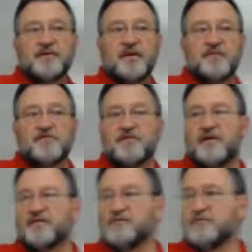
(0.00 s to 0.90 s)
come together
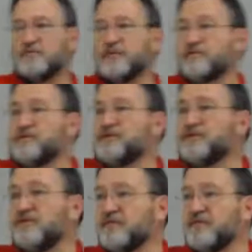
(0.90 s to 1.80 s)
as well, whatever's
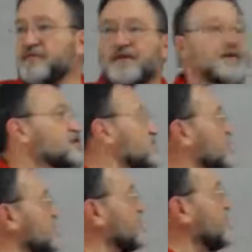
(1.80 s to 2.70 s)
left over.
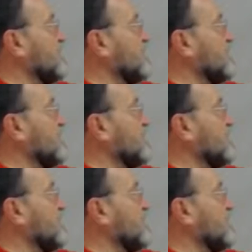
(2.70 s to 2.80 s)
So this